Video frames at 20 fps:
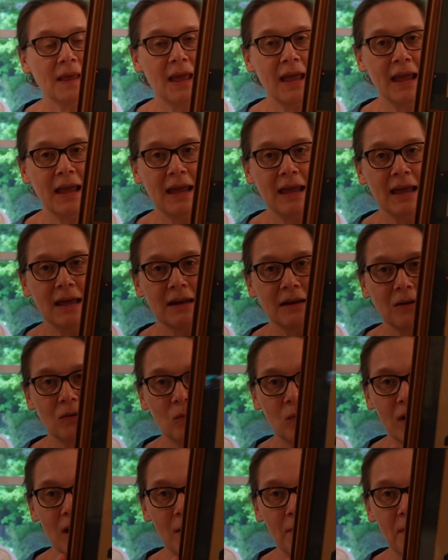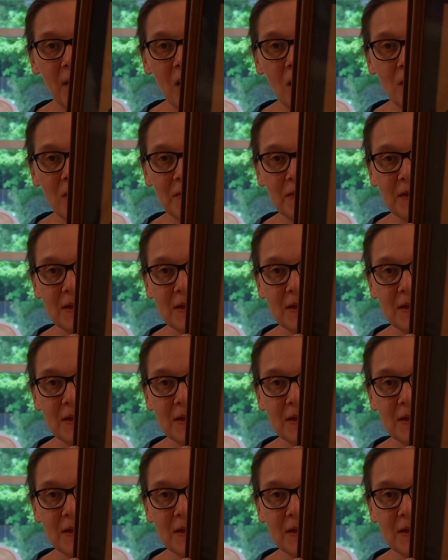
And when I bought